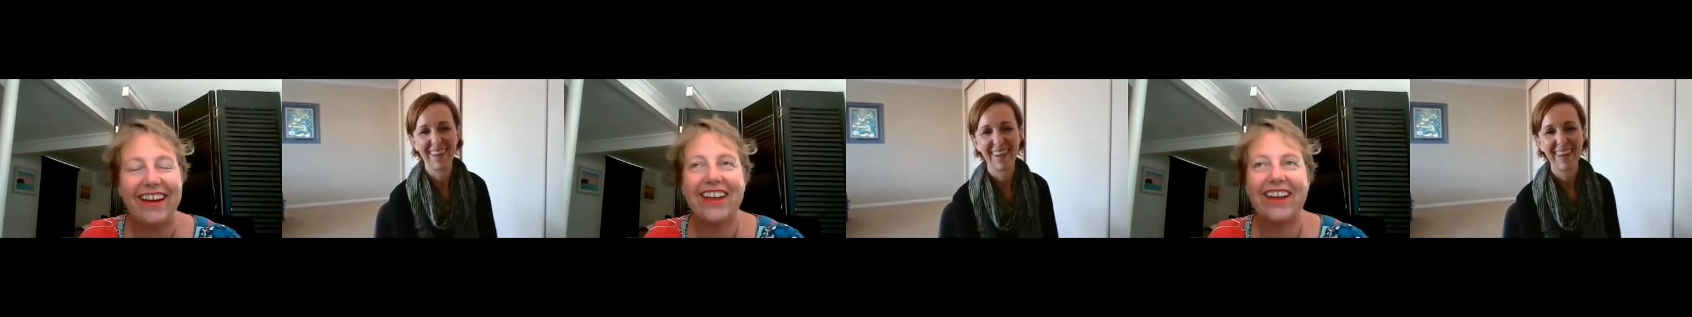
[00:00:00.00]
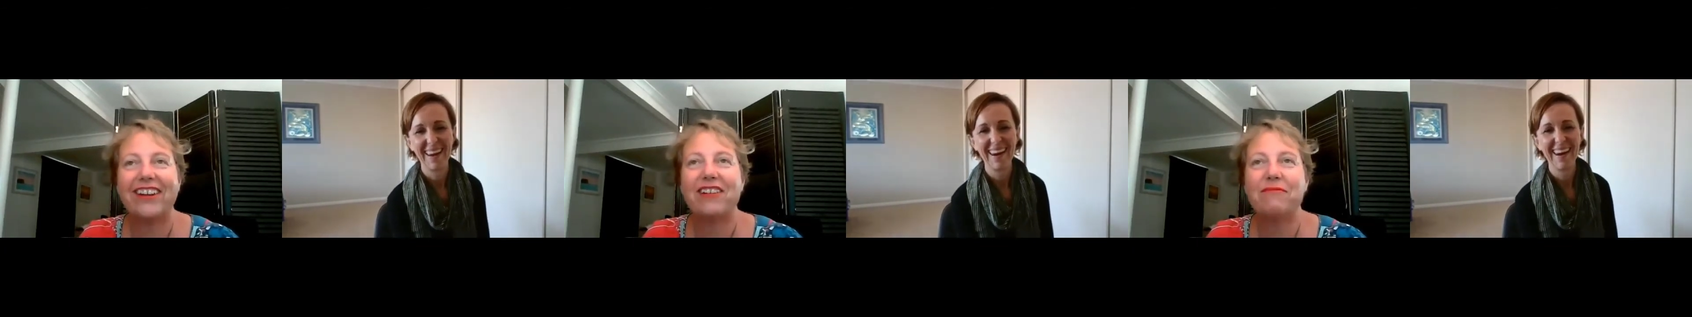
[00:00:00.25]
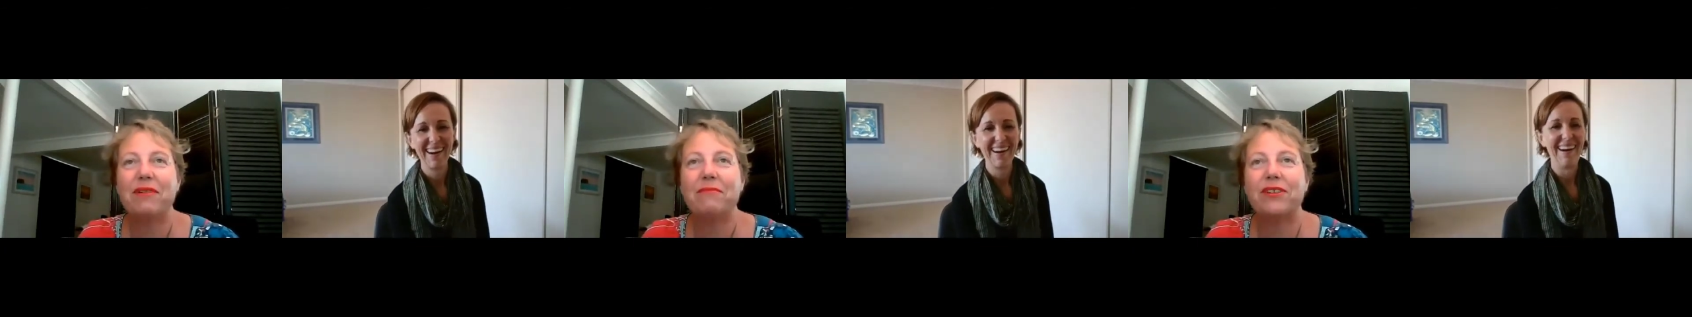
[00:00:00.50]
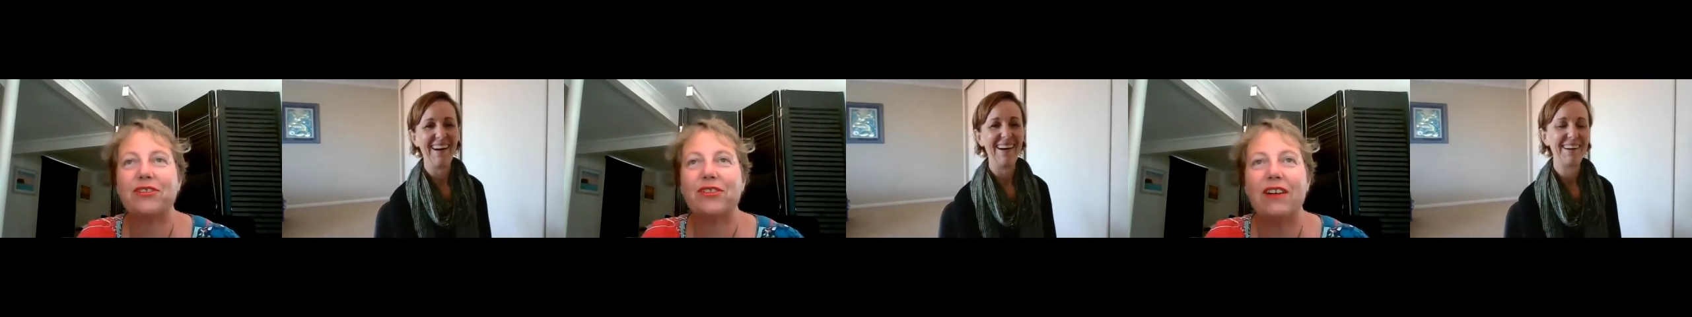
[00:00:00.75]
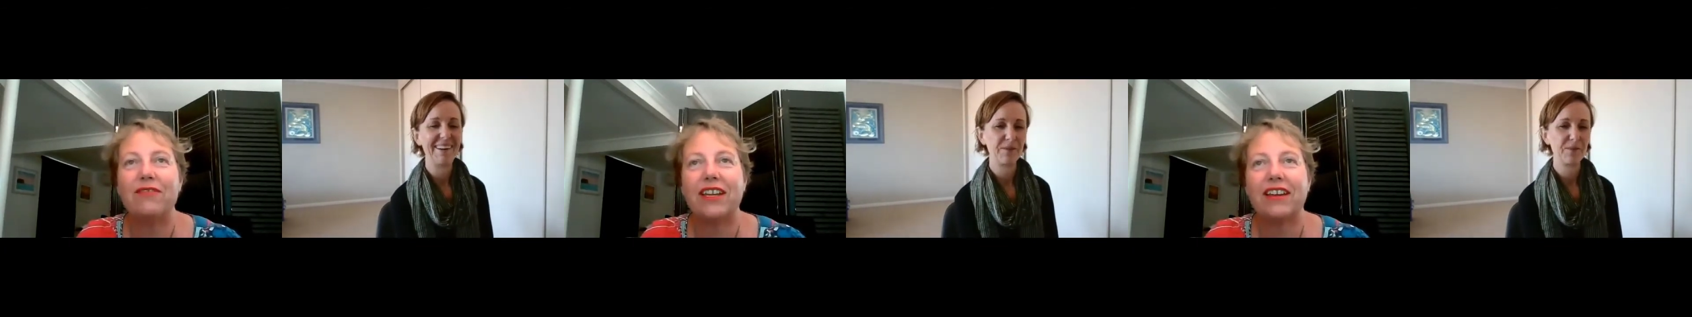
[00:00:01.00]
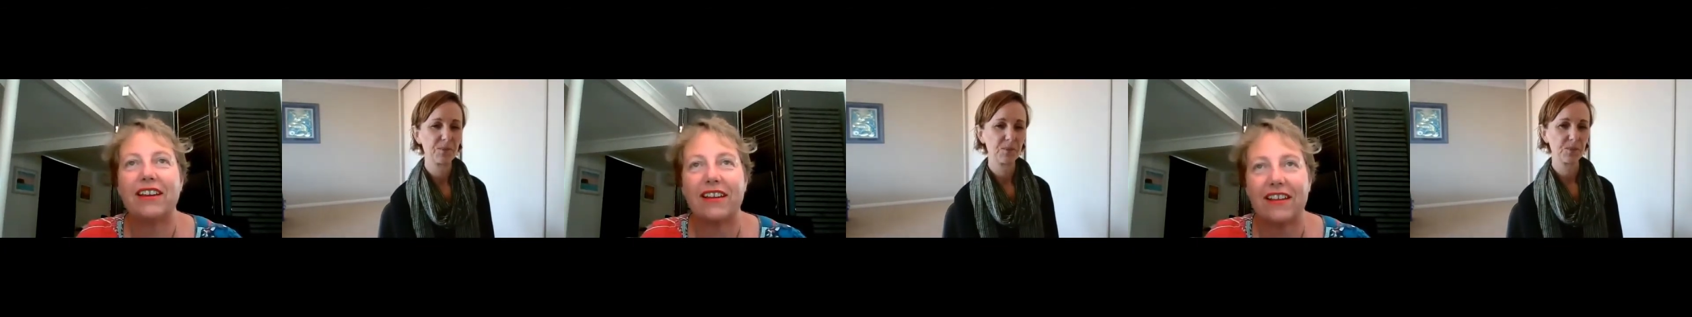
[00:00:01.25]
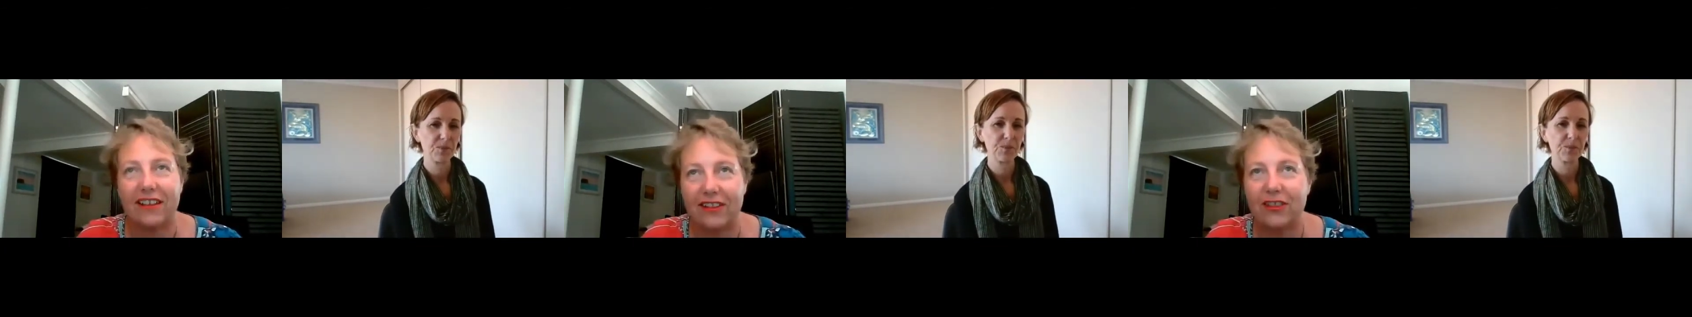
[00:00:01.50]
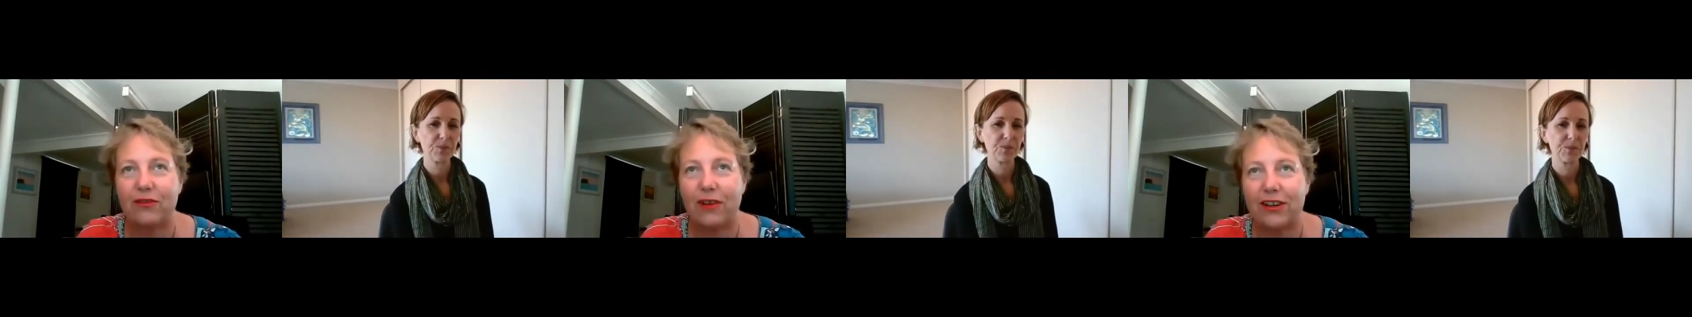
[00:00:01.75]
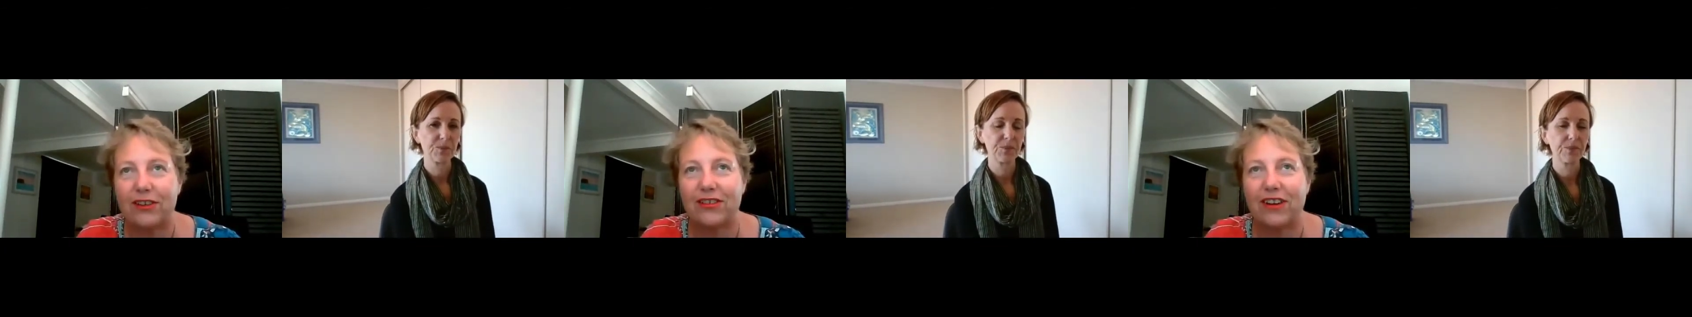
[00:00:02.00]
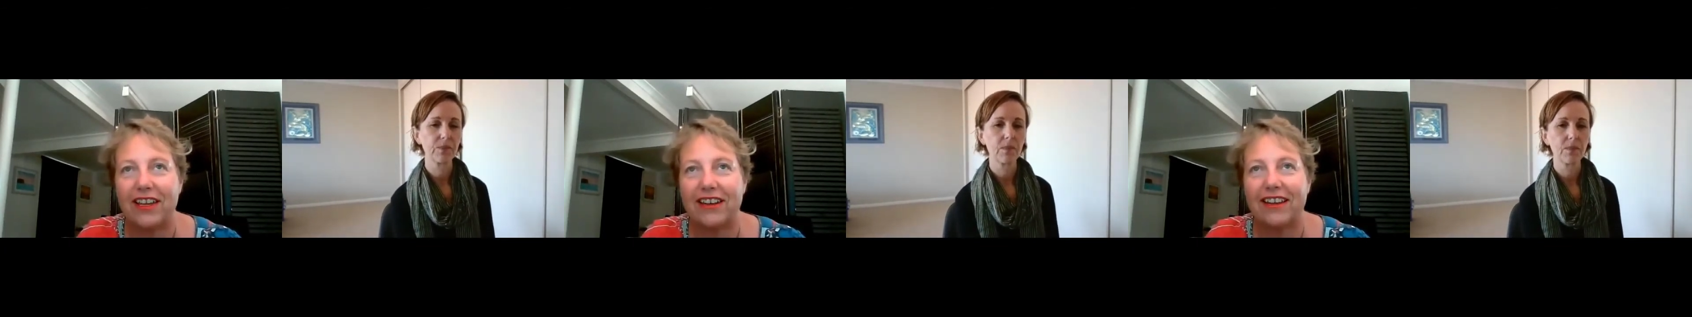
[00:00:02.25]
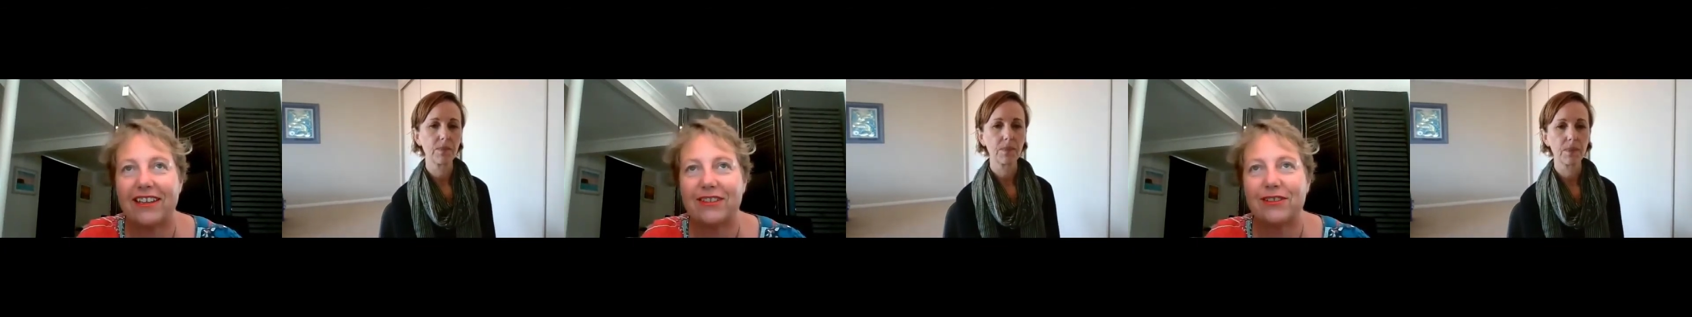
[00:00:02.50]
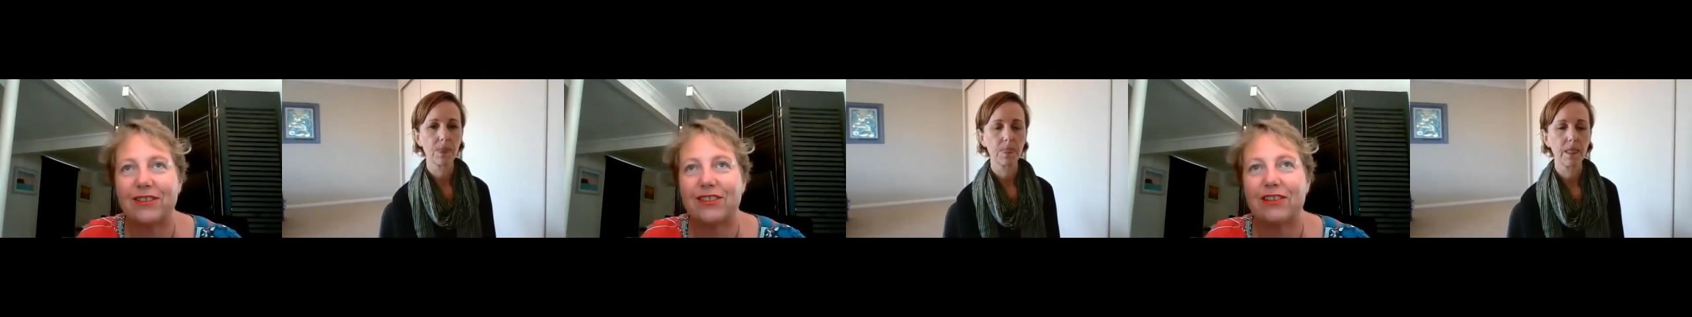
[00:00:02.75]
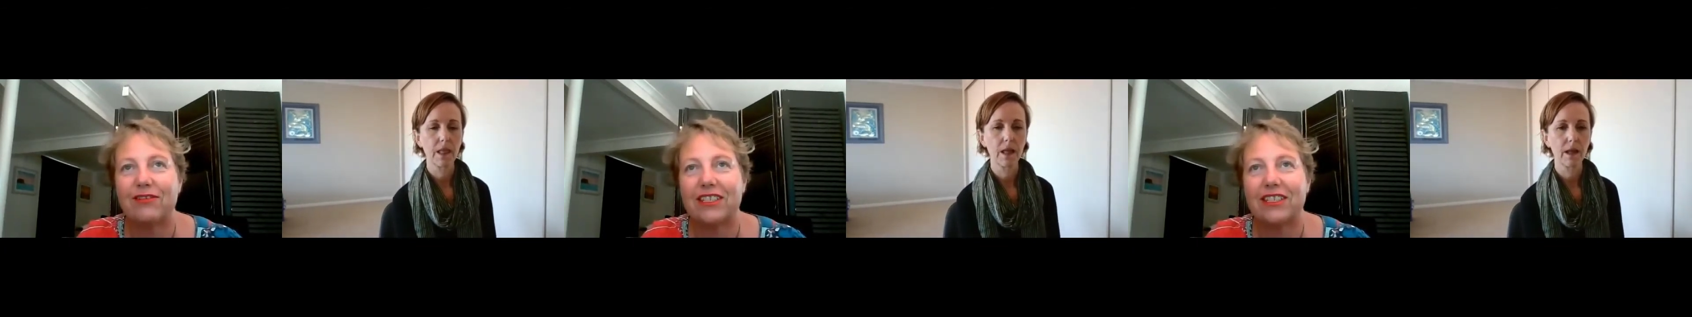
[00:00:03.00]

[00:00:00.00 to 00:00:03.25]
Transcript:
Speaker 1: and I remember driving the road train into a service